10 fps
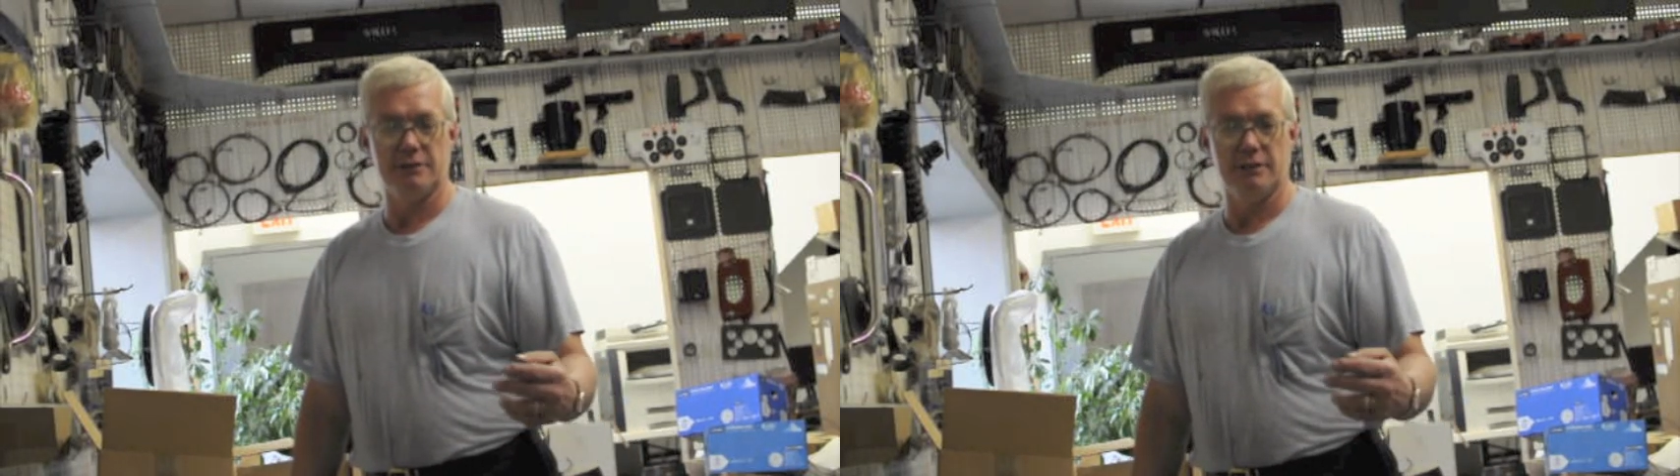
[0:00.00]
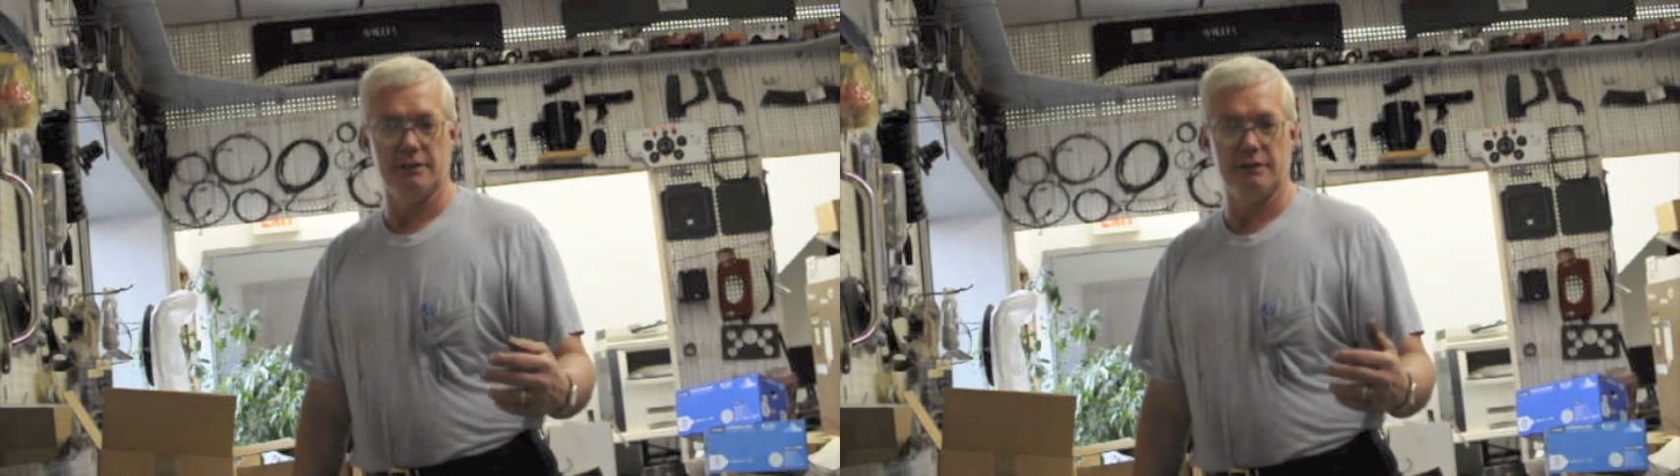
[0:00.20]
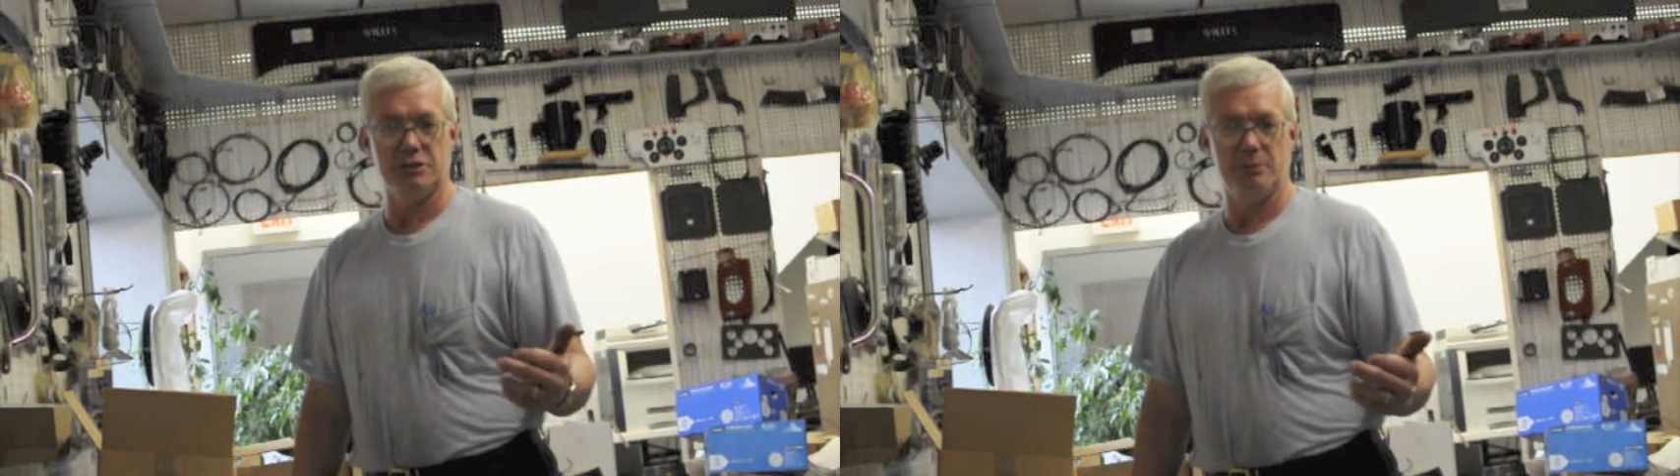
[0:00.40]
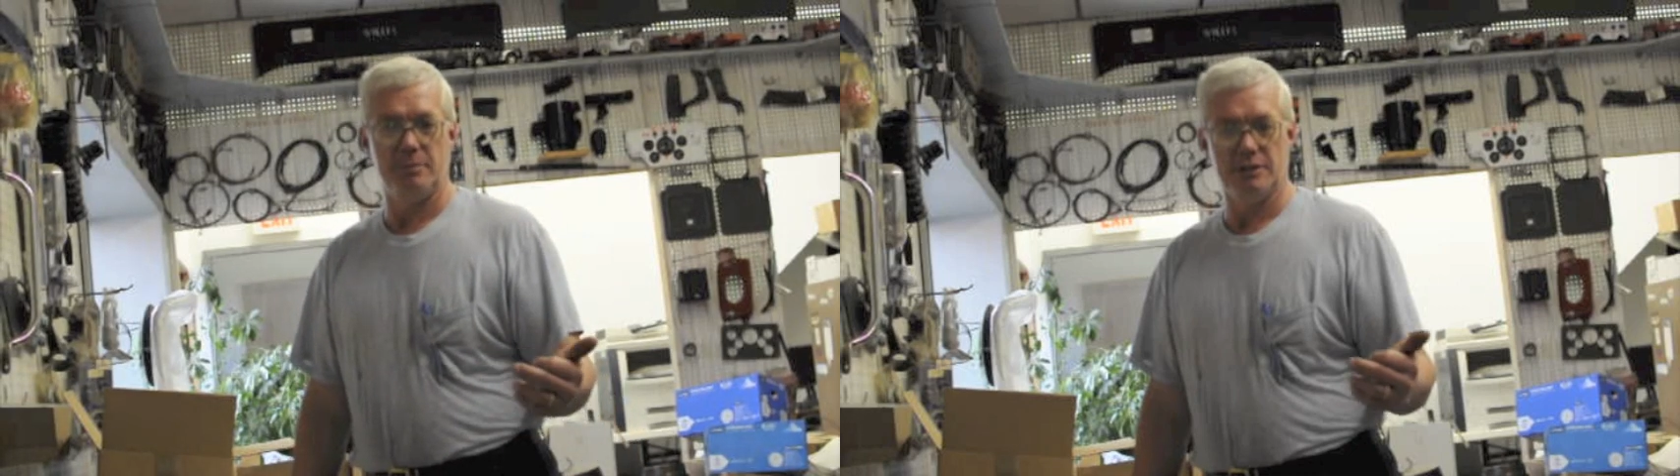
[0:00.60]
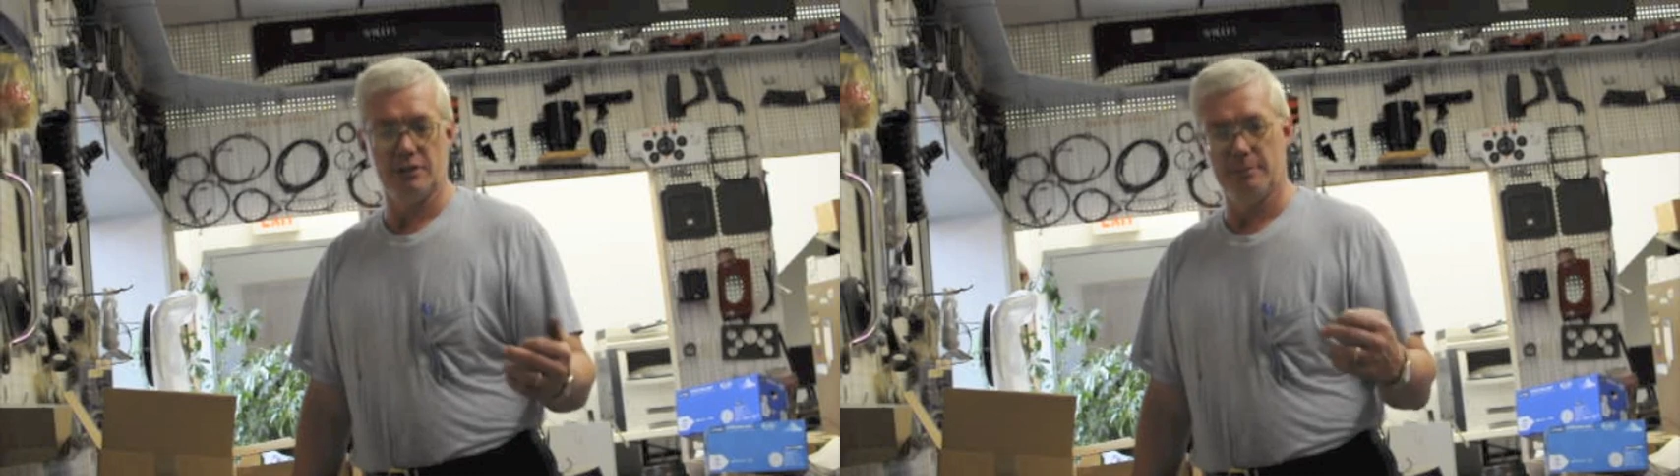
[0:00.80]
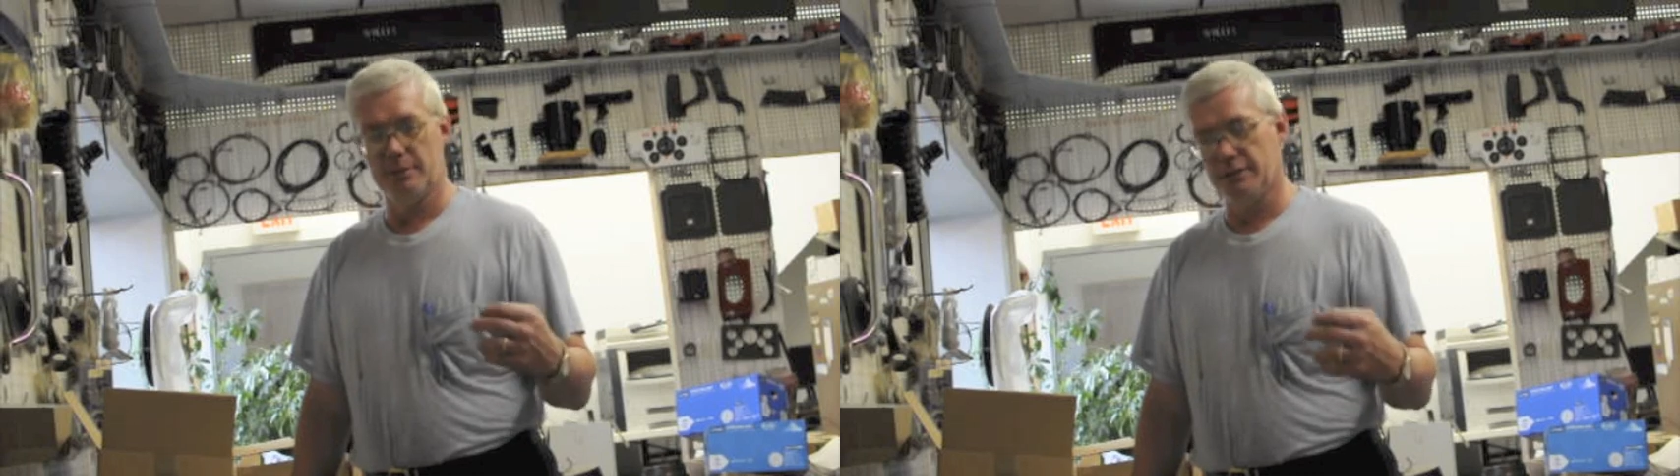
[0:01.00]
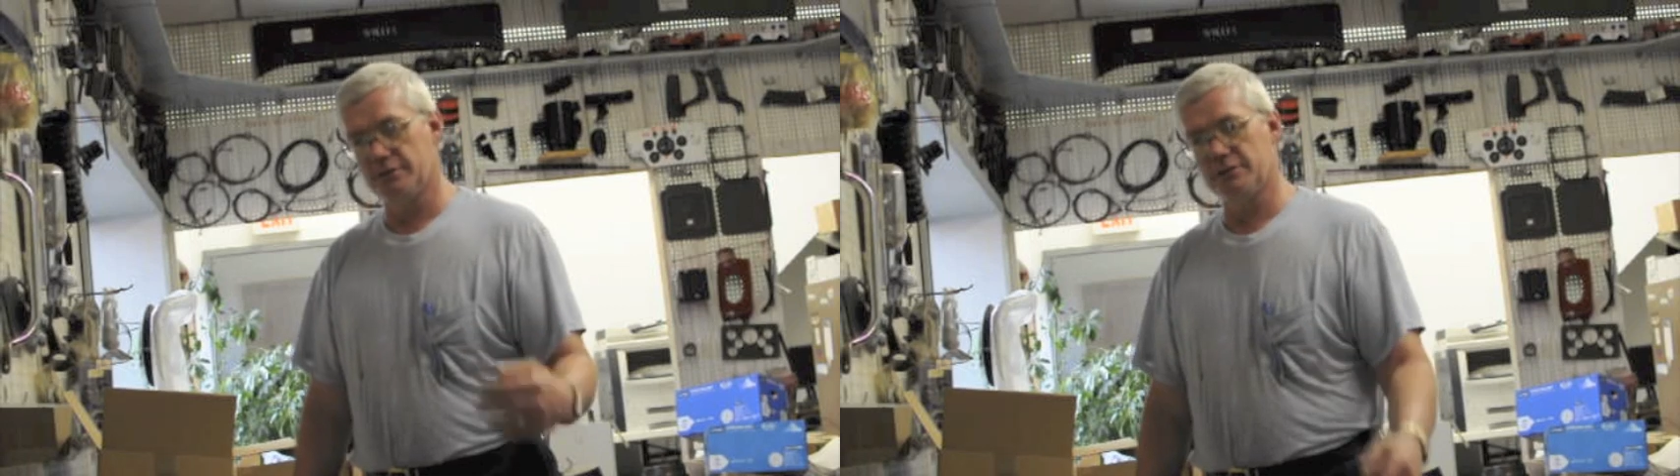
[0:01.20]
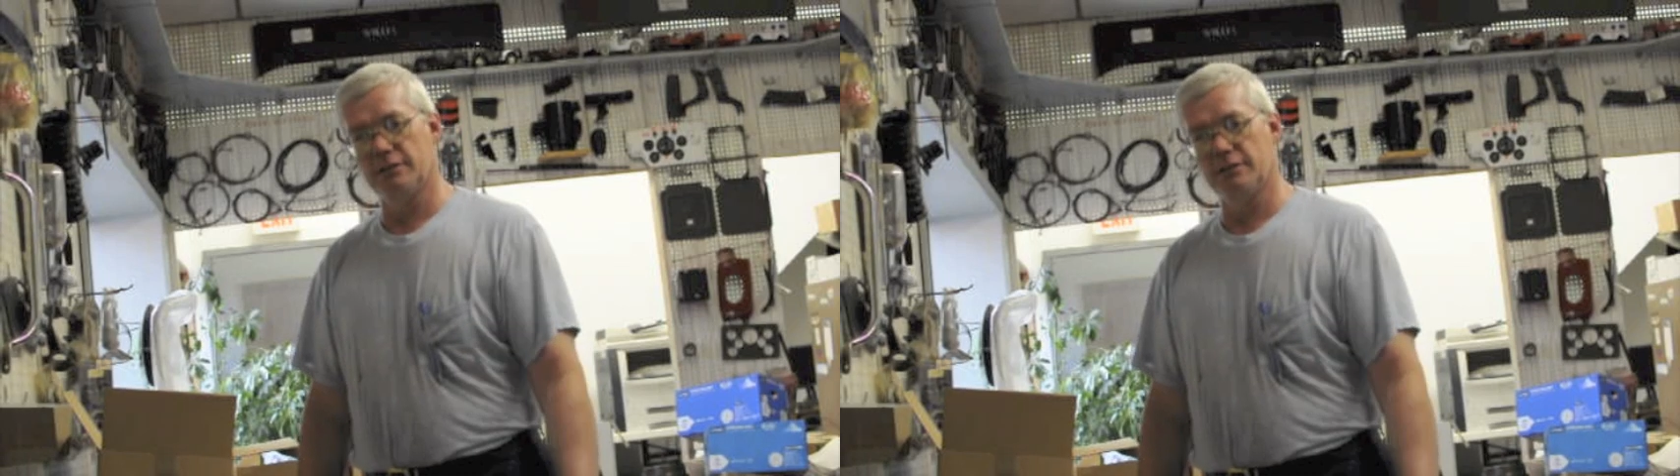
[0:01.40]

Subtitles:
the GPWs,